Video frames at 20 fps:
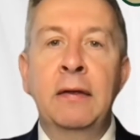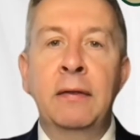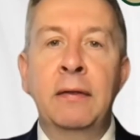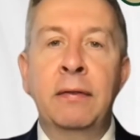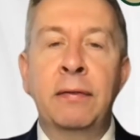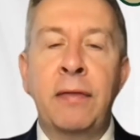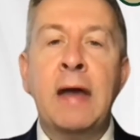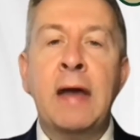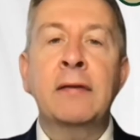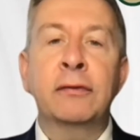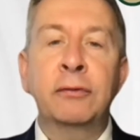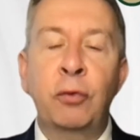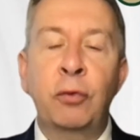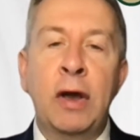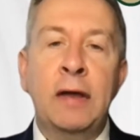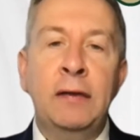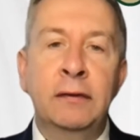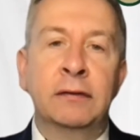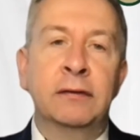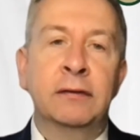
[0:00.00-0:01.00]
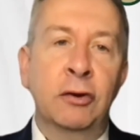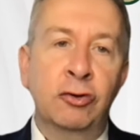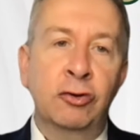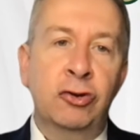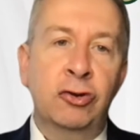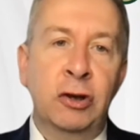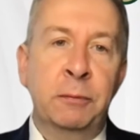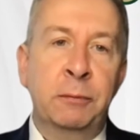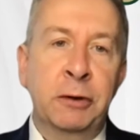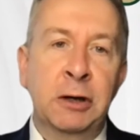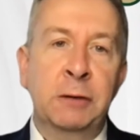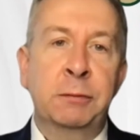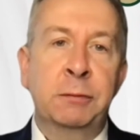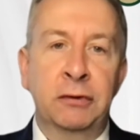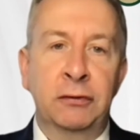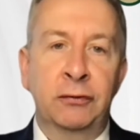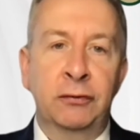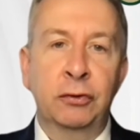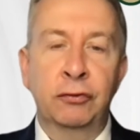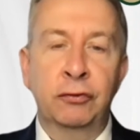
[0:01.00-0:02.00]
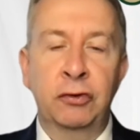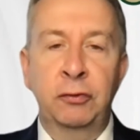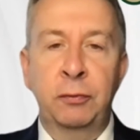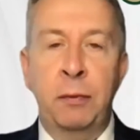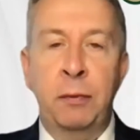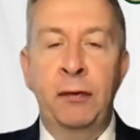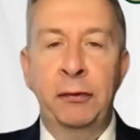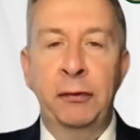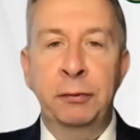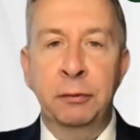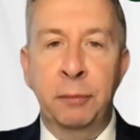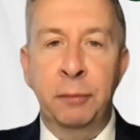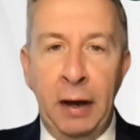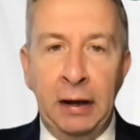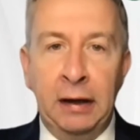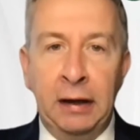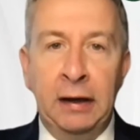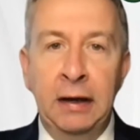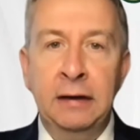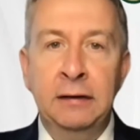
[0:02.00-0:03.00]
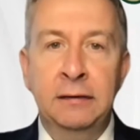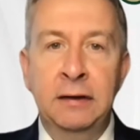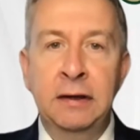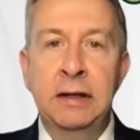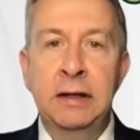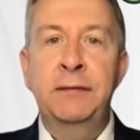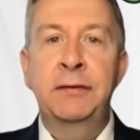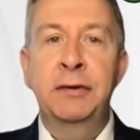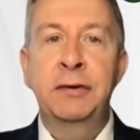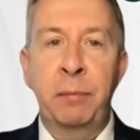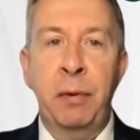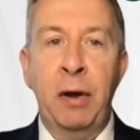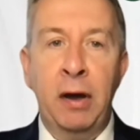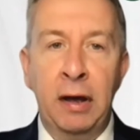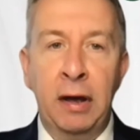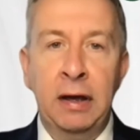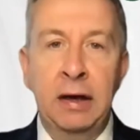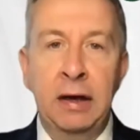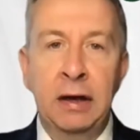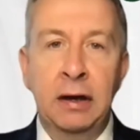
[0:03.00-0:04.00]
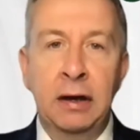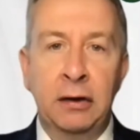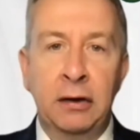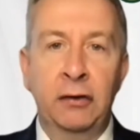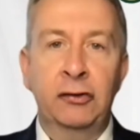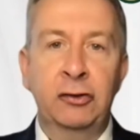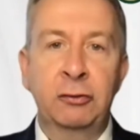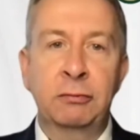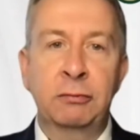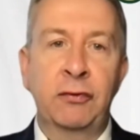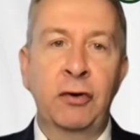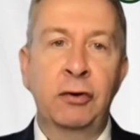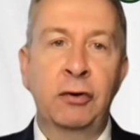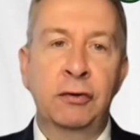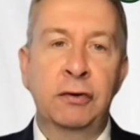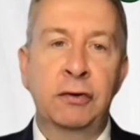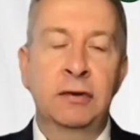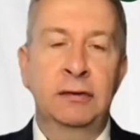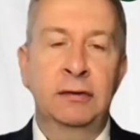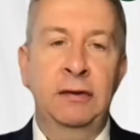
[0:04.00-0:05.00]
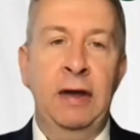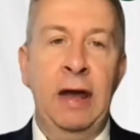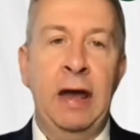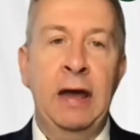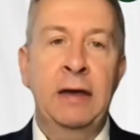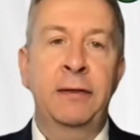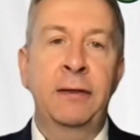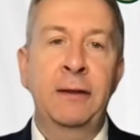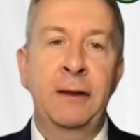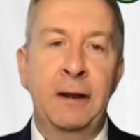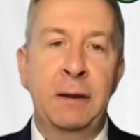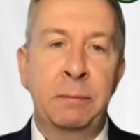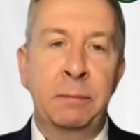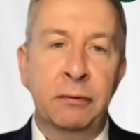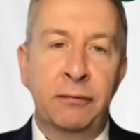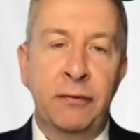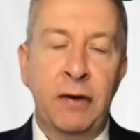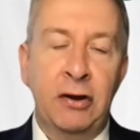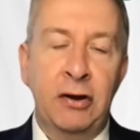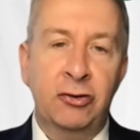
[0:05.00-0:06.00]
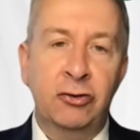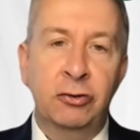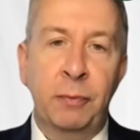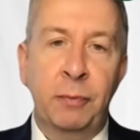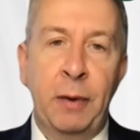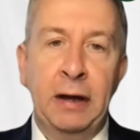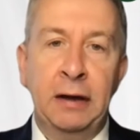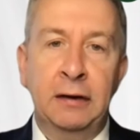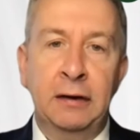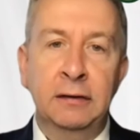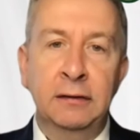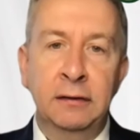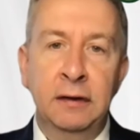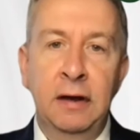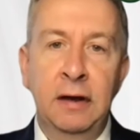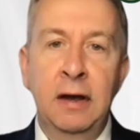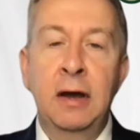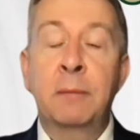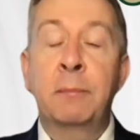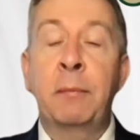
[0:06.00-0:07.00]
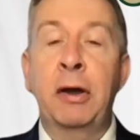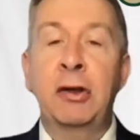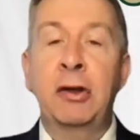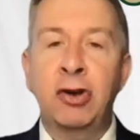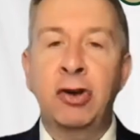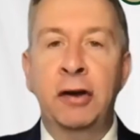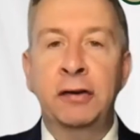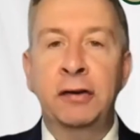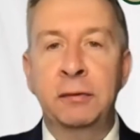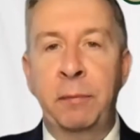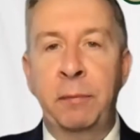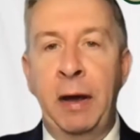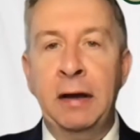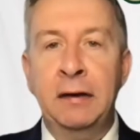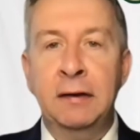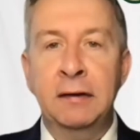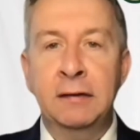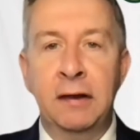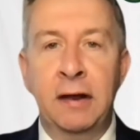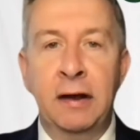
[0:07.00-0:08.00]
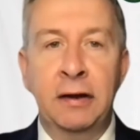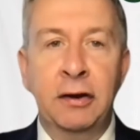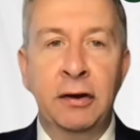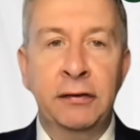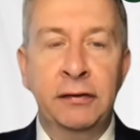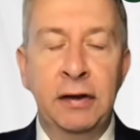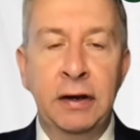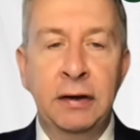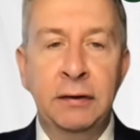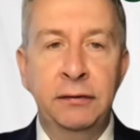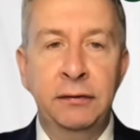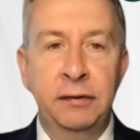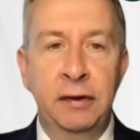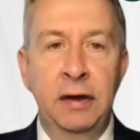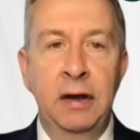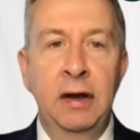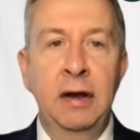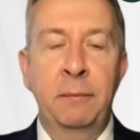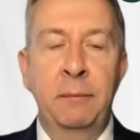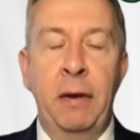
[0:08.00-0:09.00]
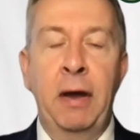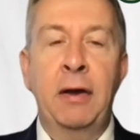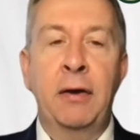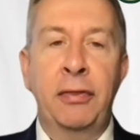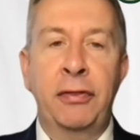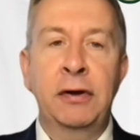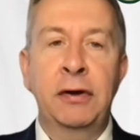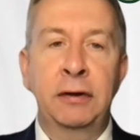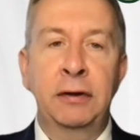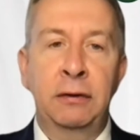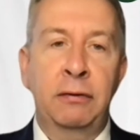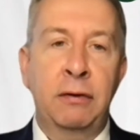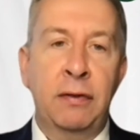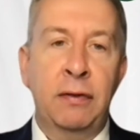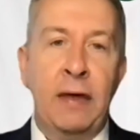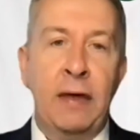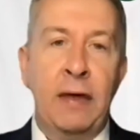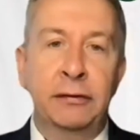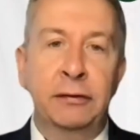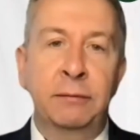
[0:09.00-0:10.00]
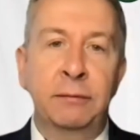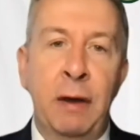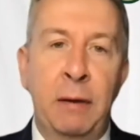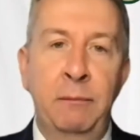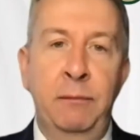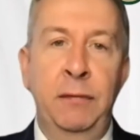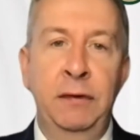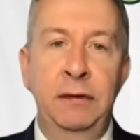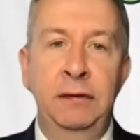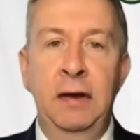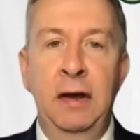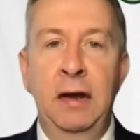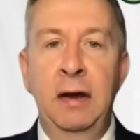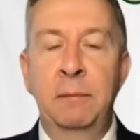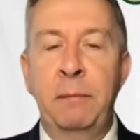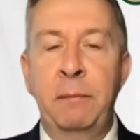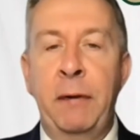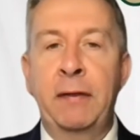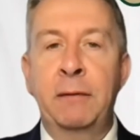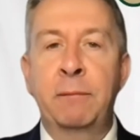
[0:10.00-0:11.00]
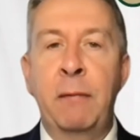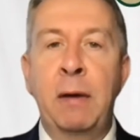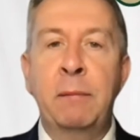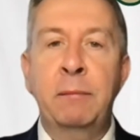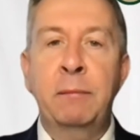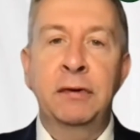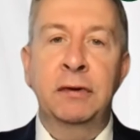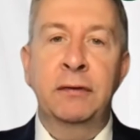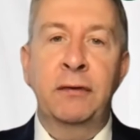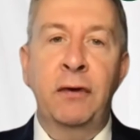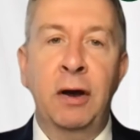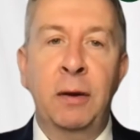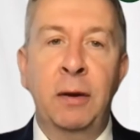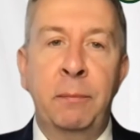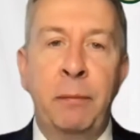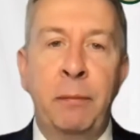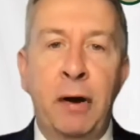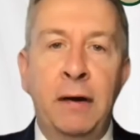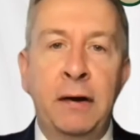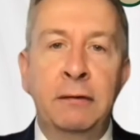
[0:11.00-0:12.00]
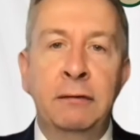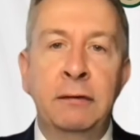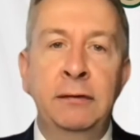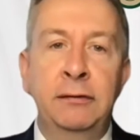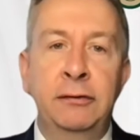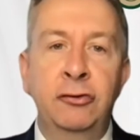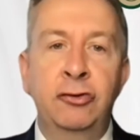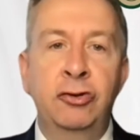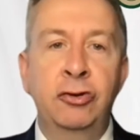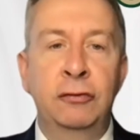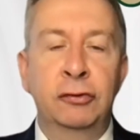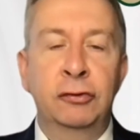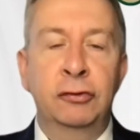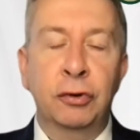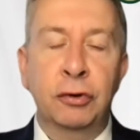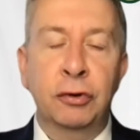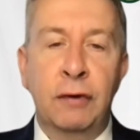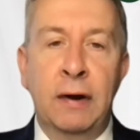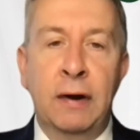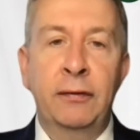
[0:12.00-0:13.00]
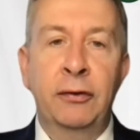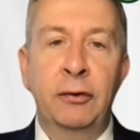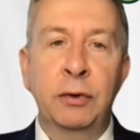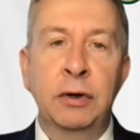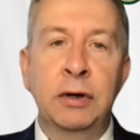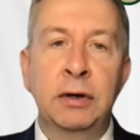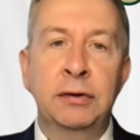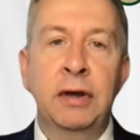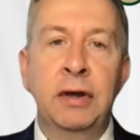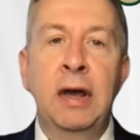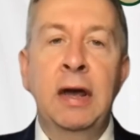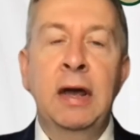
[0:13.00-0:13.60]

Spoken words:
That's when socially purposeful, responsible banking, delivered by customer-focused, ethically professional bankers, by chartered bankers like ourselves, by our 33,000 members, by the members of our partner institutes all around the world,